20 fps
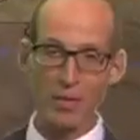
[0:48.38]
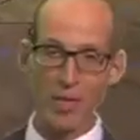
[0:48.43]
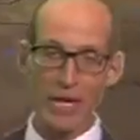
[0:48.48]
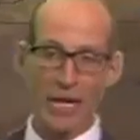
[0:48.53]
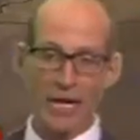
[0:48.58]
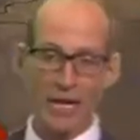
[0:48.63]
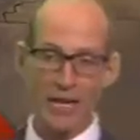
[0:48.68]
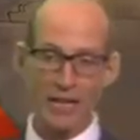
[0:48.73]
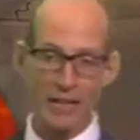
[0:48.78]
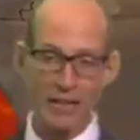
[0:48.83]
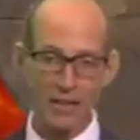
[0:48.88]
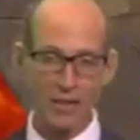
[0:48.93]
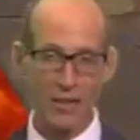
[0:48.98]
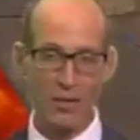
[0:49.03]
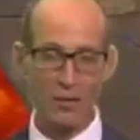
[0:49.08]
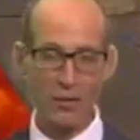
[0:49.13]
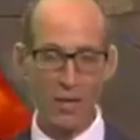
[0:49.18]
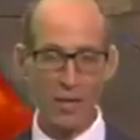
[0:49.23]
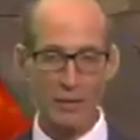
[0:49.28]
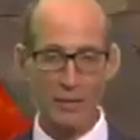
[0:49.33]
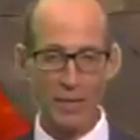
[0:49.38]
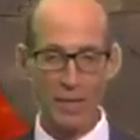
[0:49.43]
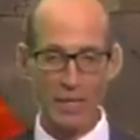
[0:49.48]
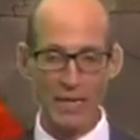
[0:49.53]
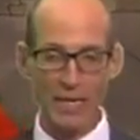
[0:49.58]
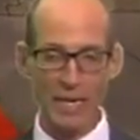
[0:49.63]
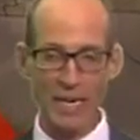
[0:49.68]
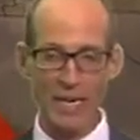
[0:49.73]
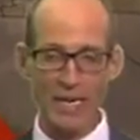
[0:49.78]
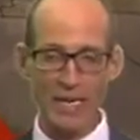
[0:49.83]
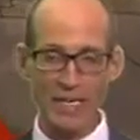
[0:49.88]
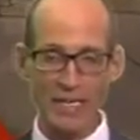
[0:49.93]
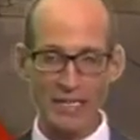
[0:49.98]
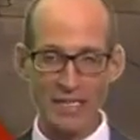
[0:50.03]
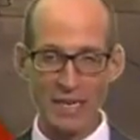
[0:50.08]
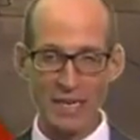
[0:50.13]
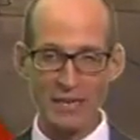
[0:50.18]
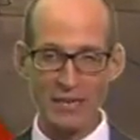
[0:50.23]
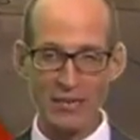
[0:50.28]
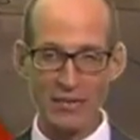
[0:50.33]
in the low and mid 90s
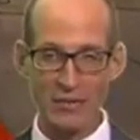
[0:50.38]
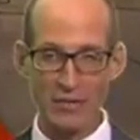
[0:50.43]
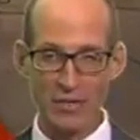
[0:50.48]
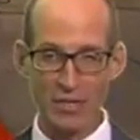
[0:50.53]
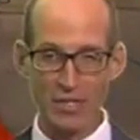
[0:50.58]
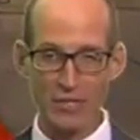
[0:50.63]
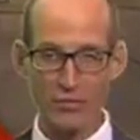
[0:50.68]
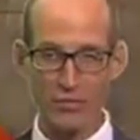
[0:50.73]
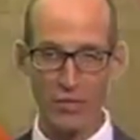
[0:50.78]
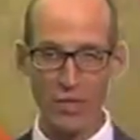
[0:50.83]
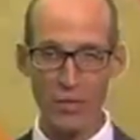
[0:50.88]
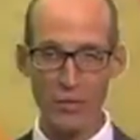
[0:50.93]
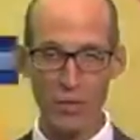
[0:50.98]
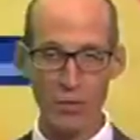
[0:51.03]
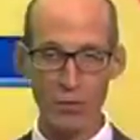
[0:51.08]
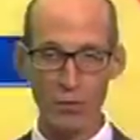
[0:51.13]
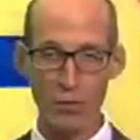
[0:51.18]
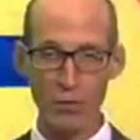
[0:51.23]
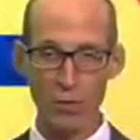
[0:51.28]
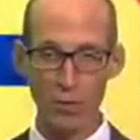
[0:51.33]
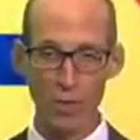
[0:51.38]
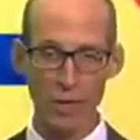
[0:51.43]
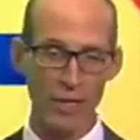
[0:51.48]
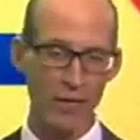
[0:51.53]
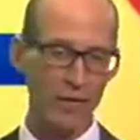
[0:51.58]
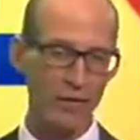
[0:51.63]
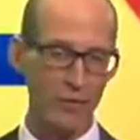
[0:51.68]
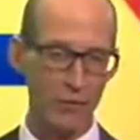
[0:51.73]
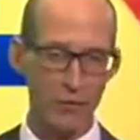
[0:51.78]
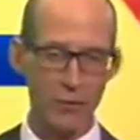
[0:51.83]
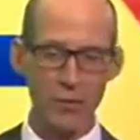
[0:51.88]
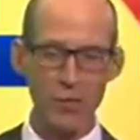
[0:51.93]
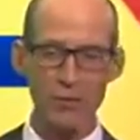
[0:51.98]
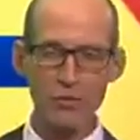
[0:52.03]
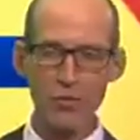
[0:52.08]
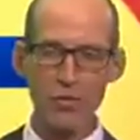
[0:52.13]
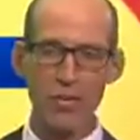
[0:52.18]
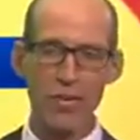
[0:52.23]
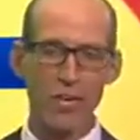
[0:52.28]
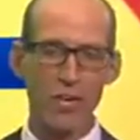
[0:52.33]
out there. Extremely warm. And if you're
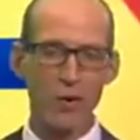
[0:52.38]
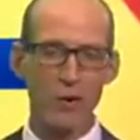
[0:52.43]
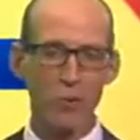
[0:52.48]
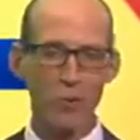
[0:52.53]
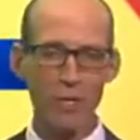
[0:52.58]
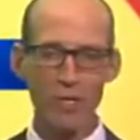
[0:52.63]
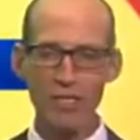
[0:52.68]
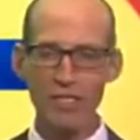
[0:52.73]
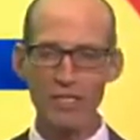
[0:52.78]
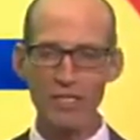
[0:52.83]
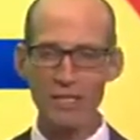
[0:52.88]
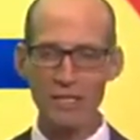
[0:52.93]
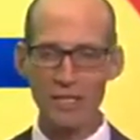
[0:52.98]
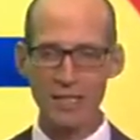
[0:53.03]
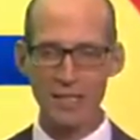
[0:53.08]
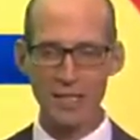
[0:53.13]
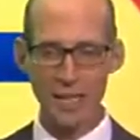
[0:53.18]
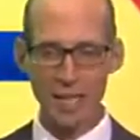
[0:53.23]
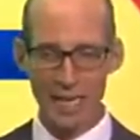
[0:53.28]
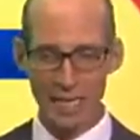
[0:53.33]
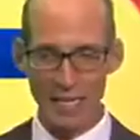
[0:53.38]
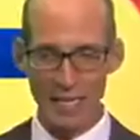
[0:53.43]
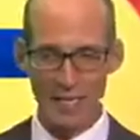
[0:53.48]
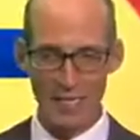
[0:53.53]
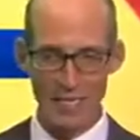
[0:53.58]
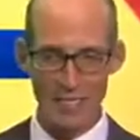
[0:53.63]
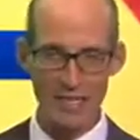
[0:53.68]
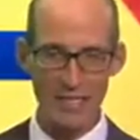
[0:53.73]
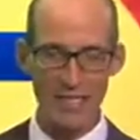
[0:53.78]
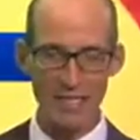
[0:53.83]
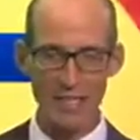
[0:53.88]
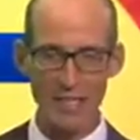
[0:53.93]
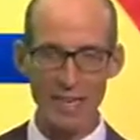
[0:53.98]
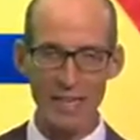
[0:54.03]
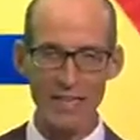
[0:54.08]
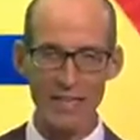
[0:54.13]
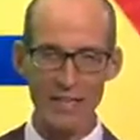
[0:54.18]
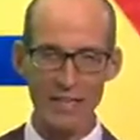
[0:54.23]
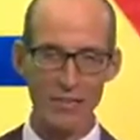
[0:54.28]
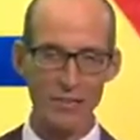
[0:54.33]
wondering when is the latest that a
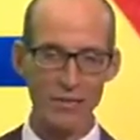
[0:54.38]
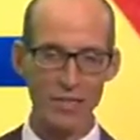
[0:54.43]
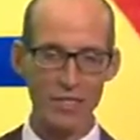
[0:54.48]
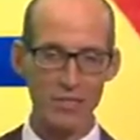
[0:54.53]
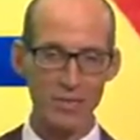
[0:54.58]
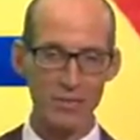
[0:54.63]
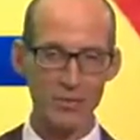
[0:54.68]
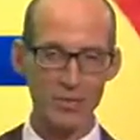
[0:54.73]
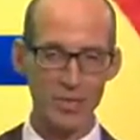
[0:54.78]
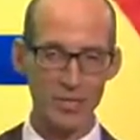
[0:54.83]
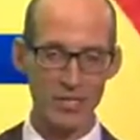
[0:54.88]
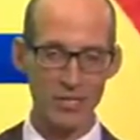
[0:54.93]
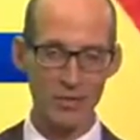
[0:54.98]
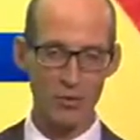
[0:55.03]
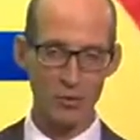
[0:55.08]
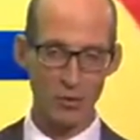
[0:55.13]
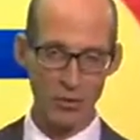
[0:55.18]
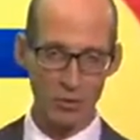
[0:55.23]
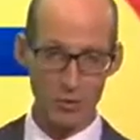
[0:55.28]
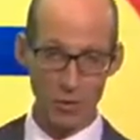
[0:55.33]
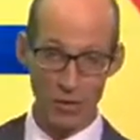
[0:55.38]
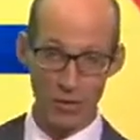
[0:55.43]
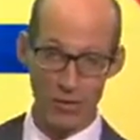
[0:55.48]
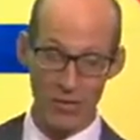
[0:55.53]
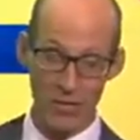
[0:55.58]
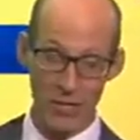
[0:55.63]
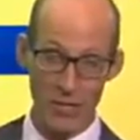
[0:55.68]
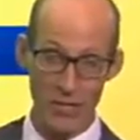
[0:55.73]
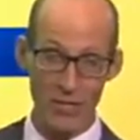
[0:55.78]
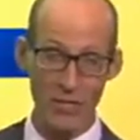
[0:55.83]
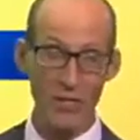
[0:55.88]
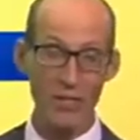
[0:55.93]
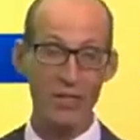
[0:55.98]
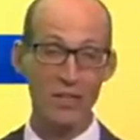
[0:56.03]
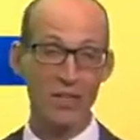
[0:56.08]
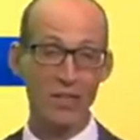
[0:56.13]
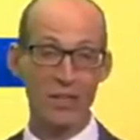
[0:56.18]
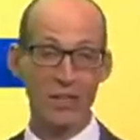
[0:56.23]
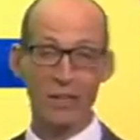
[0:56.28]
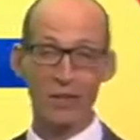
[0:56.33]
90 degree temperature can occur around here,
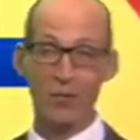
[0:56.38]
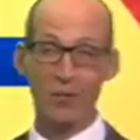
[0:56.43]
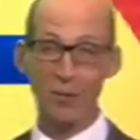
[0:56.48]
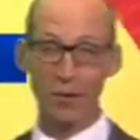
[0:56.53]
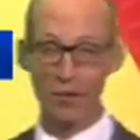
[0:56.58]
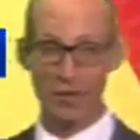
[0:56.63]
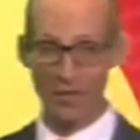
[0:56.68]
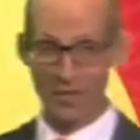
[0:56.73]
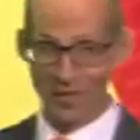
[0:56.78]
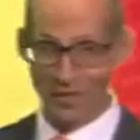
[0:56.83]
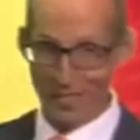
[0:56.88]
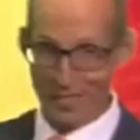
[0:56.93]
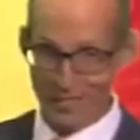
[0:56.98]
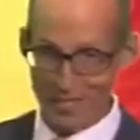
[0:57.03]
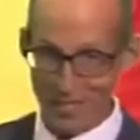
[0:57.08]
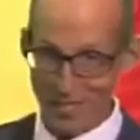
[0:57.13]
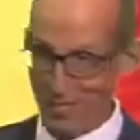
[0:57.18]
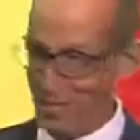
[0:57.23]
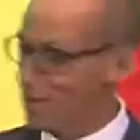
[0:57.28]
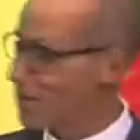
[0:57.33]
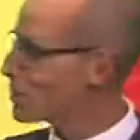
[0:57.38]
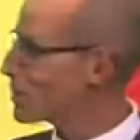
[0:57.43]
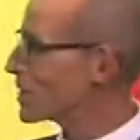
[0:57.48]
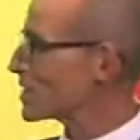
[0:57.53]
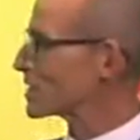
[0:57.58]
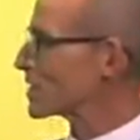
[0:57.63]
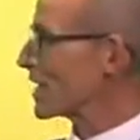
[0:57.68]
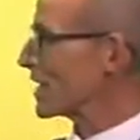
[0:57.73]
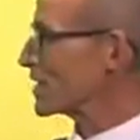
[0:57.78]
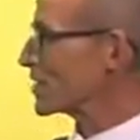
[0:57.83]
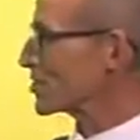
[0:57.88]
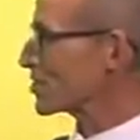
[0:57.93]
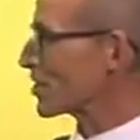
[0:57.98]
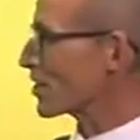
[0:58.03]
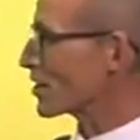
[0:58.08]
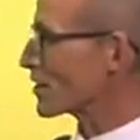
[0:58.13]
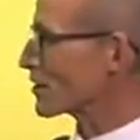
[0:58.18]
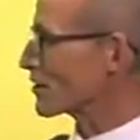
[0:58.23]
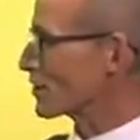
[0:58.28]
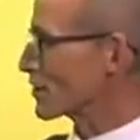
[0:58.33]
well, look at this. Columbus and
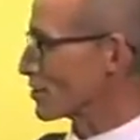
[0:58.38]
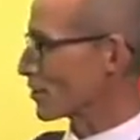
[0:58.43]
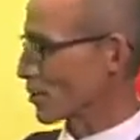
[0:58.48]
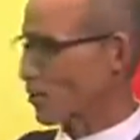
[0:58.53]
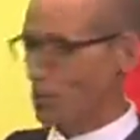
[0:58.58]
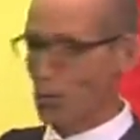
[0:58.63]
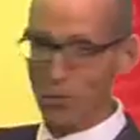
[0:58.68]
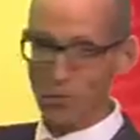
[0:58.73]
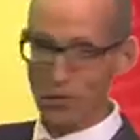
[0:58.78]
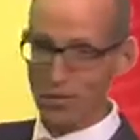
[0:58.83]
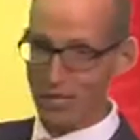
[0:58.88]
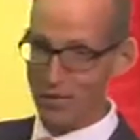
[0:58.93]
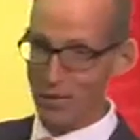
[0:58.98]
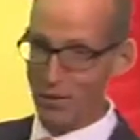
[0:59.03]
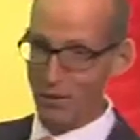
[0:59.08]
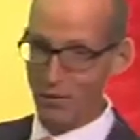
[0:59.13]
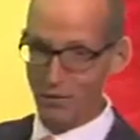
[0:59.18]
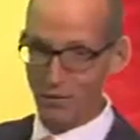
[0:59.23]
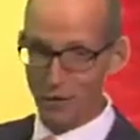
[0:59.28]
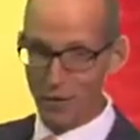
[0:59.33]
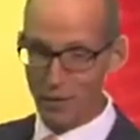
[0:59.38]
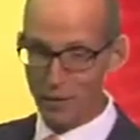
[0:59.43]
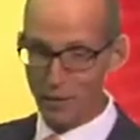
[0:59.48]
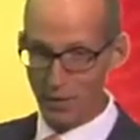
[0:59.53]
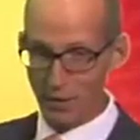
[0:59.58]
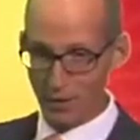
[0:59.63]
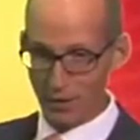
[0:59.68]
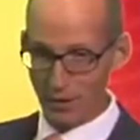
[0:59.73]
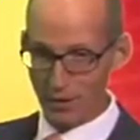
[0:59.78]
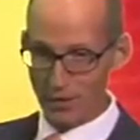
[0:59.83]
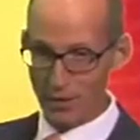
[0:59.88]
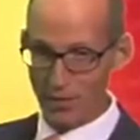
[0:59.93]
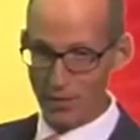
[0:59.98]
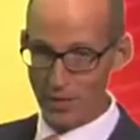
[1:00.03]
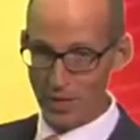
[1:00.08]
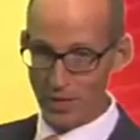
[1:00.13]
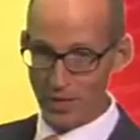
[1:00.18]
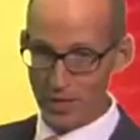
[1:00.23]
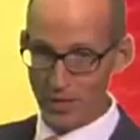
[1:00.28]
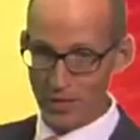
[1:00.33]
Starkville early November,
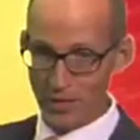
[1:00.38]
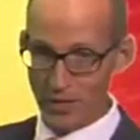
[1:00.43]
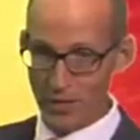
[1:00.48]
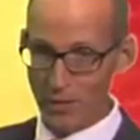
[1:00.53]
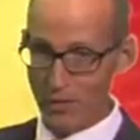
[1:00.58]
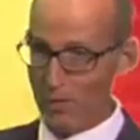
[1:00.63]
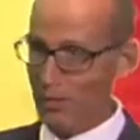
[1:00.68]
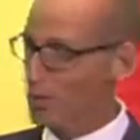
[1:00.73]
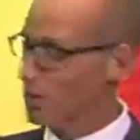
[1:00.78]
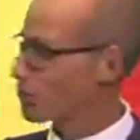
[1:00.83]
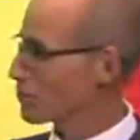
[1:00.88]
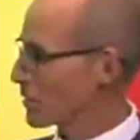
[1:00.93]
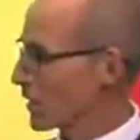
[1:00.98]
Tupelo late